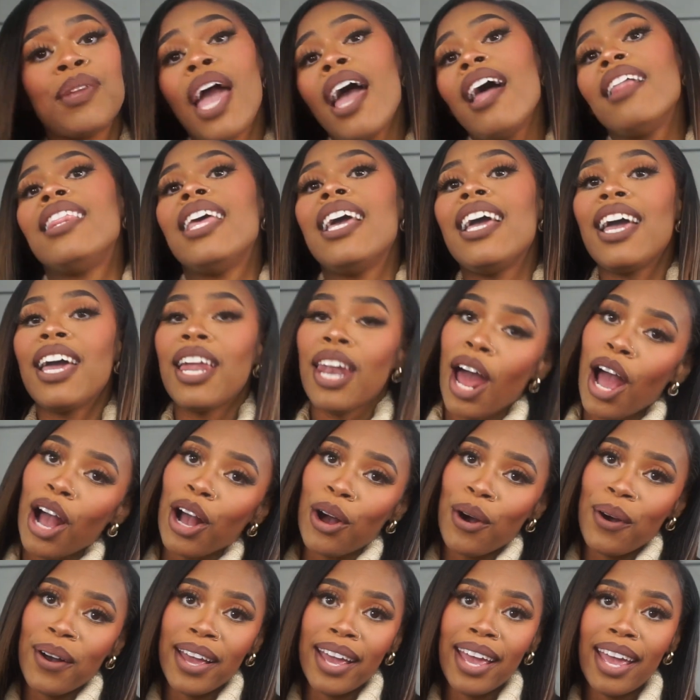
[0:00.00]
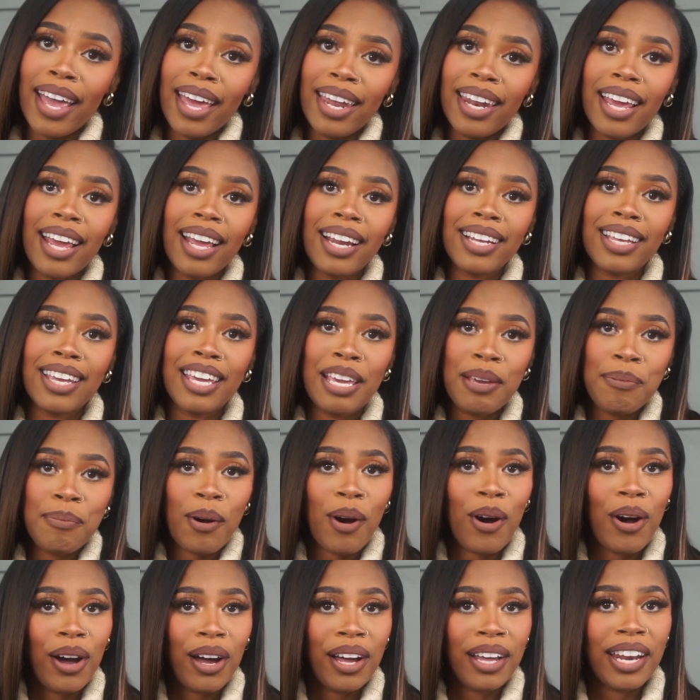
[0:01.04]
then go ahead and keep
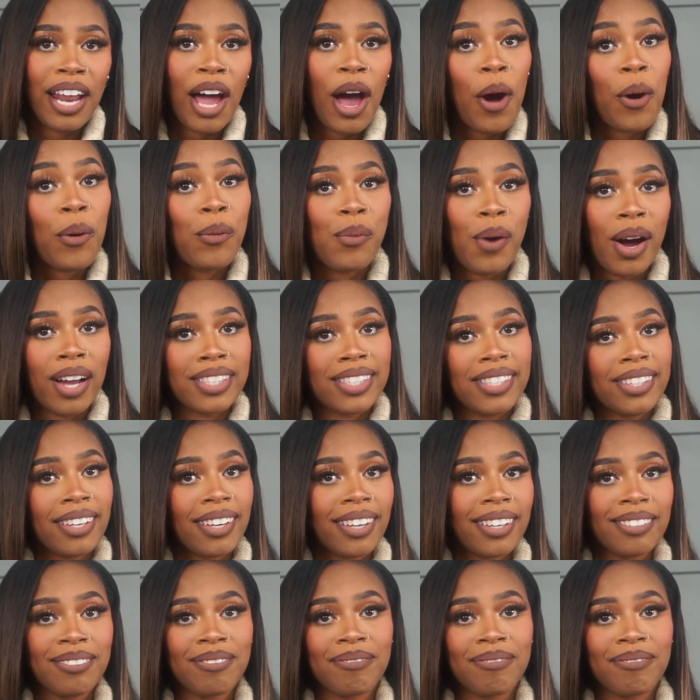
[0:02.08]
on watching.